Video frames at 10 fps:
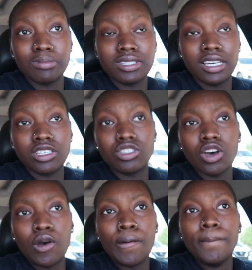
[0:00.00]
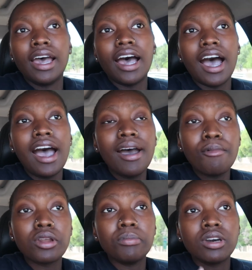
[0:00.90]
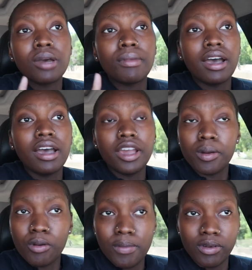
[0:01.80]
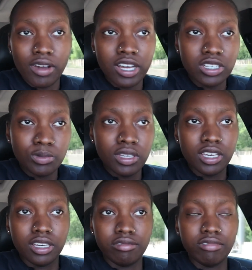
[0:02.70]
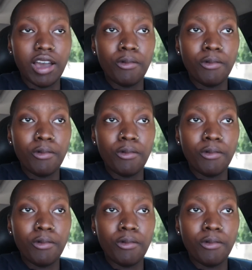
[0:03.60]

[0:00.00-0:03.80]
something to say. So, I want to book my hair appointment, right, this weekend.